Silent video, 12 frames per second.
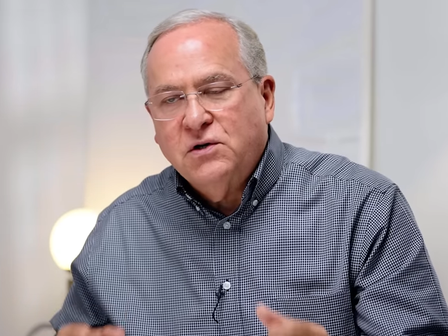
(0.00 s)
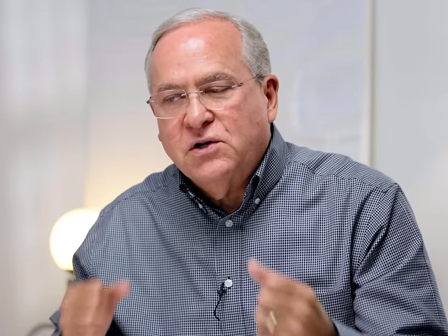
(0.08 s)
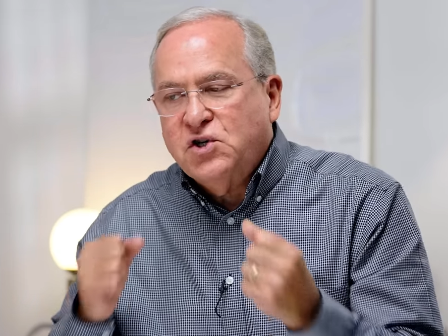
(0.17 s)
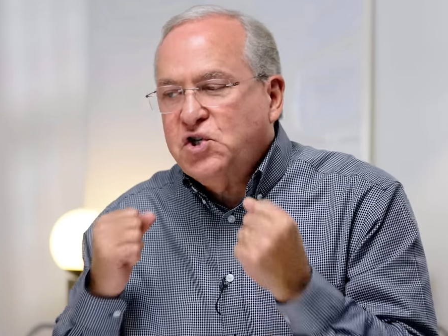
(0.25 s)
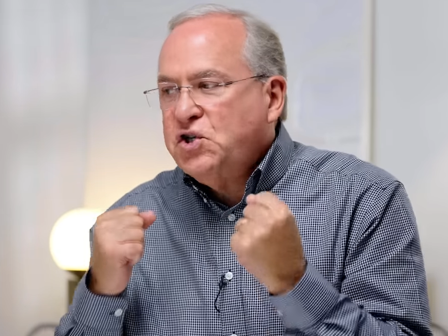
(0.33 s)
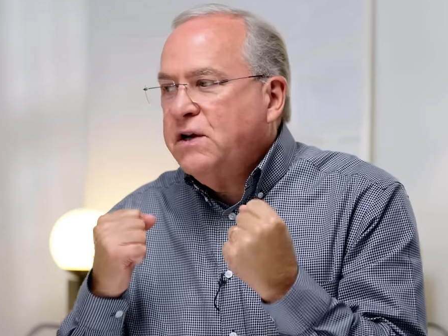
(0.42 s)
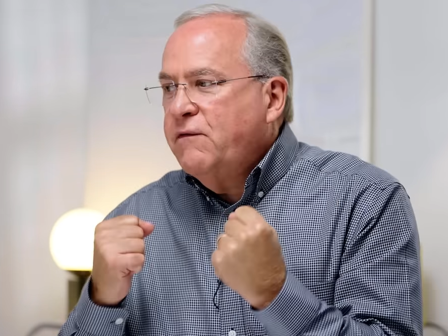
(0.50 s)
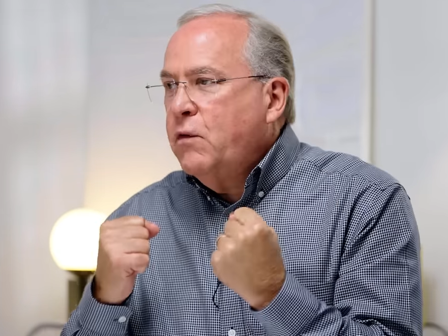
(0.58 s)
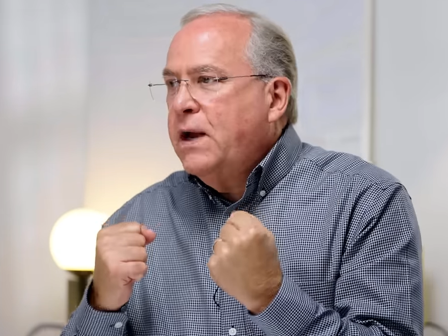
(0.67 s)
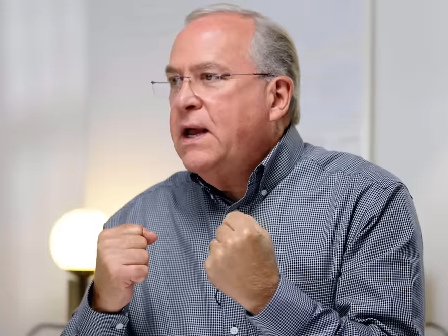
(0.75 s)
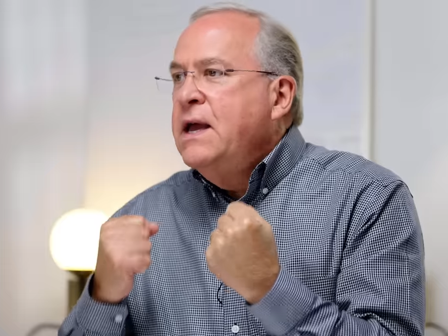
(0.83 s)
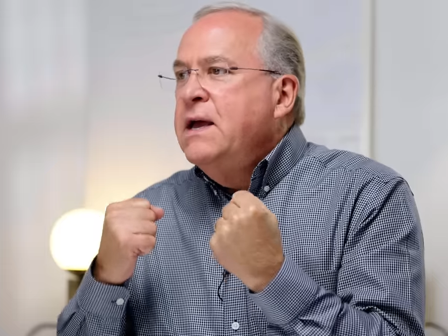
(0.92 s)

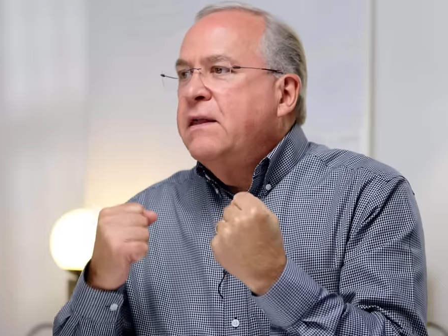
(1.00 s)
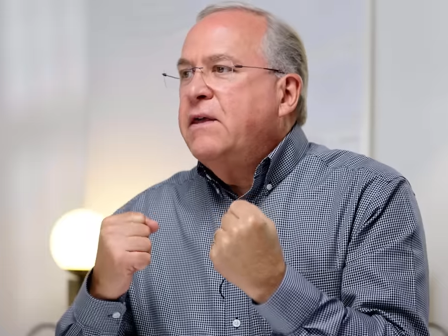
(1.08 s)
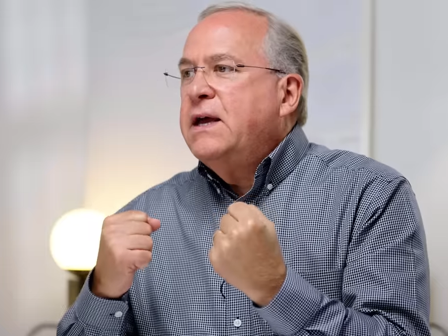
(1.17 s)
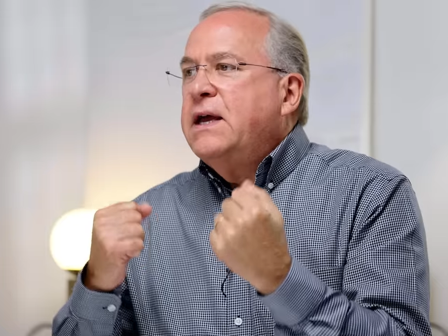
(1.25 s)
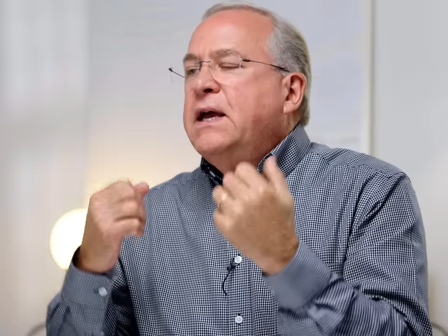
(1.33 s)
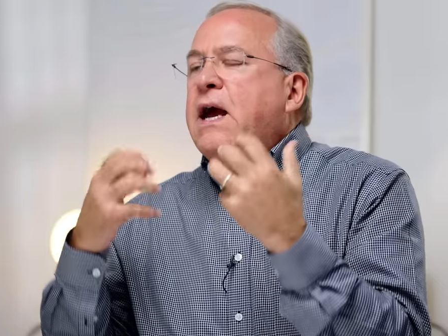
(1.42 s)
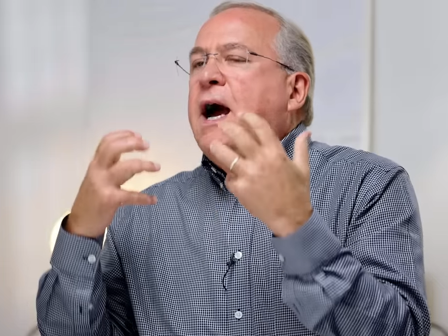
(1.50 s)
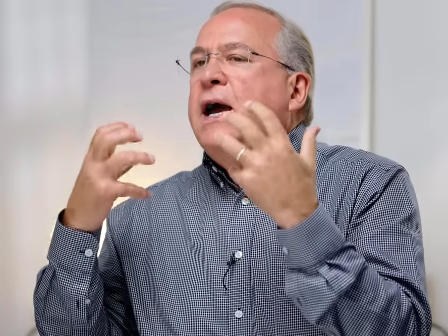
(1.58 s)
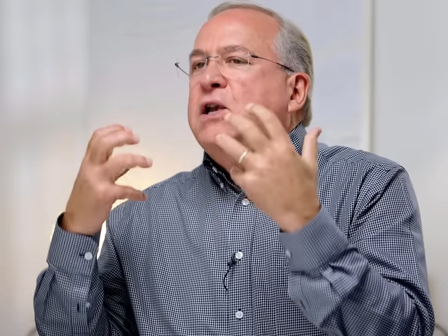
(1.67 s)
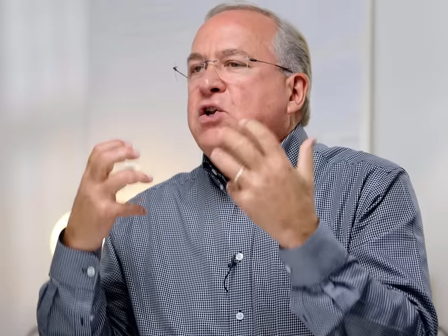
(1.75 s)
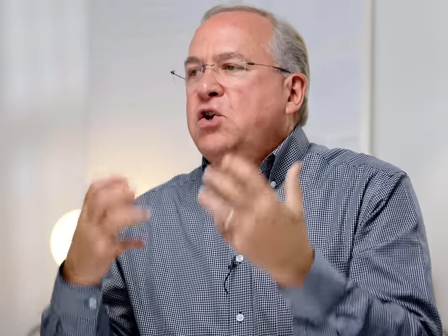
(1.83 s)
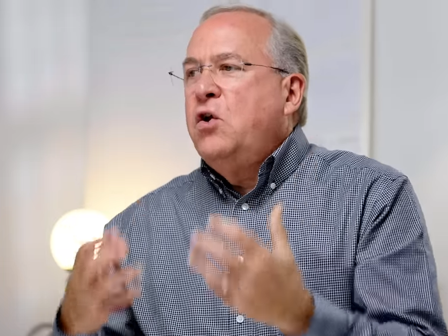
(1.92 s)
shivering, thinking,
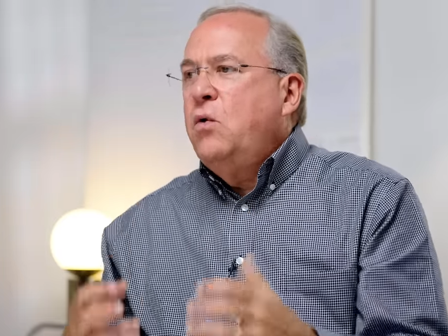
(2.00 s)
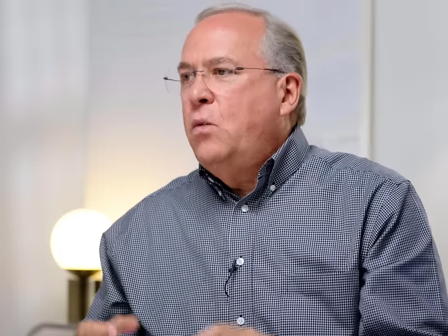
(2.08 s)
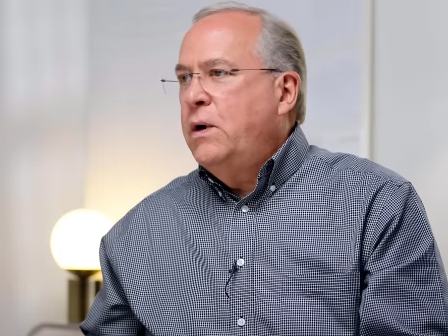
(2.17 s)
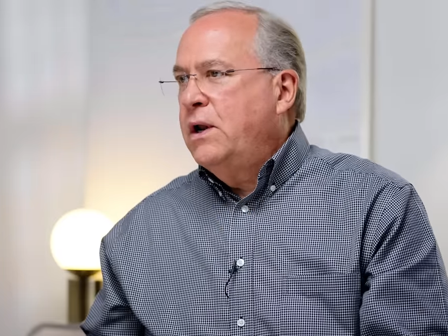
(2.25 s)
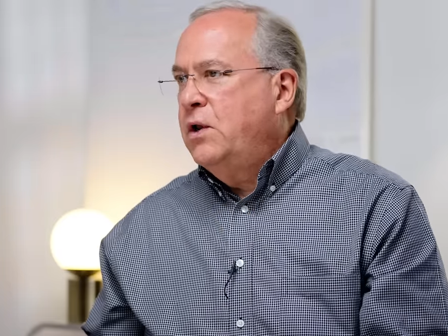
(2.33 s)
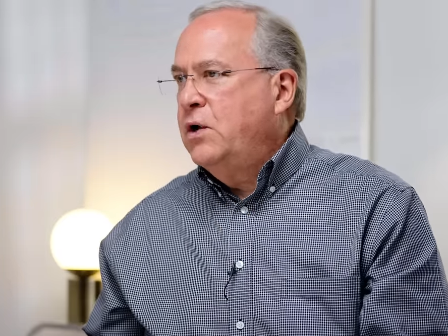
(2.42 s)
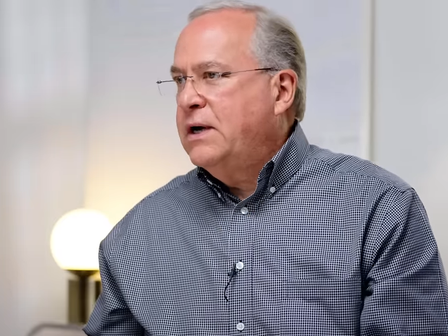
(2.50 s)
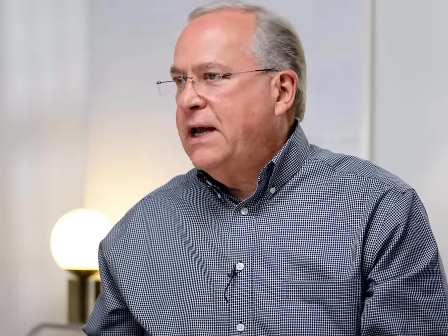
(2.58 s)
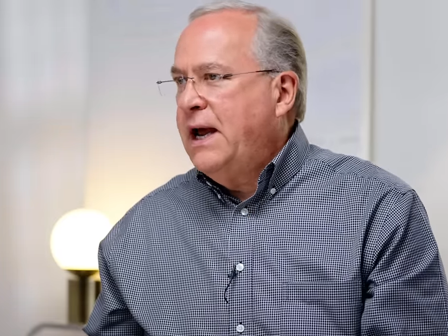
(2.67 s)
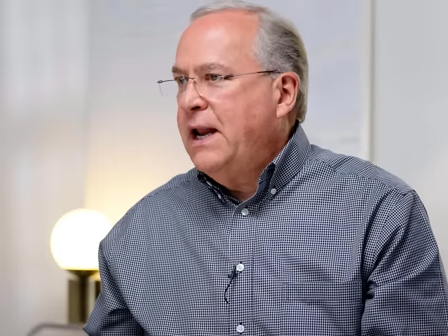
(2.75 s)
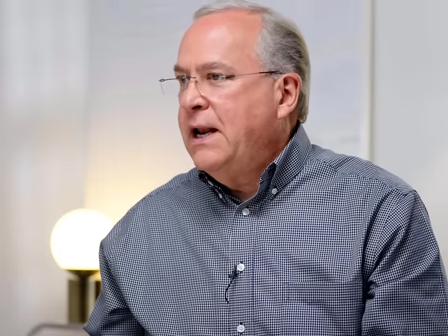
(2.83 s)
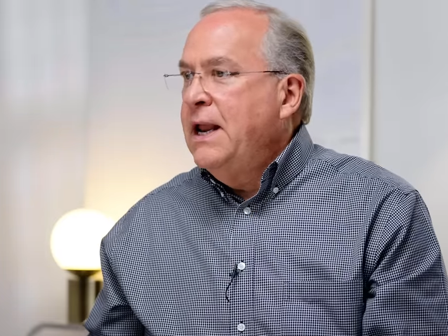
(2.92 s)
I don't want to look
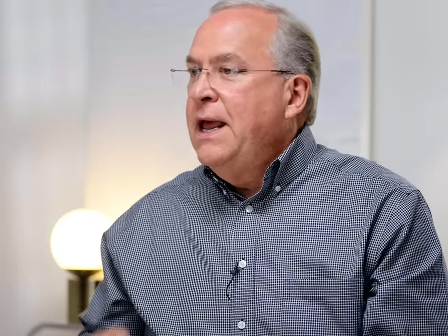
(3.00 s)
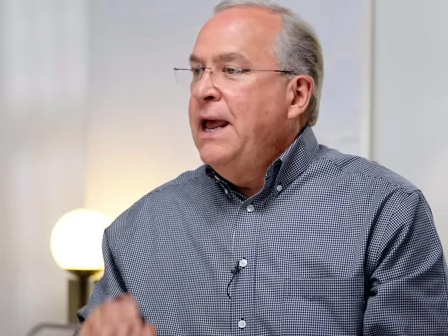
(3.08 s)
at it.